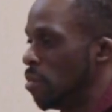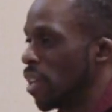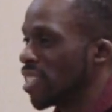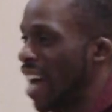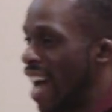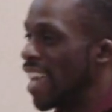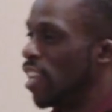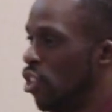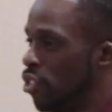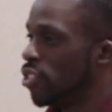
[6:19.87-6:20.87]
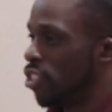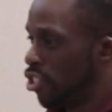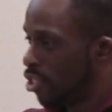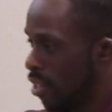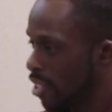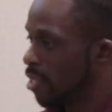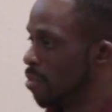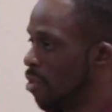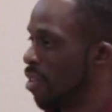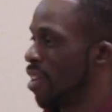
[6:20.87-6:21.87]
Because I learned to trust
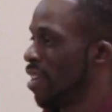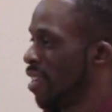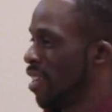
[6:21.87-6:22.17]
more.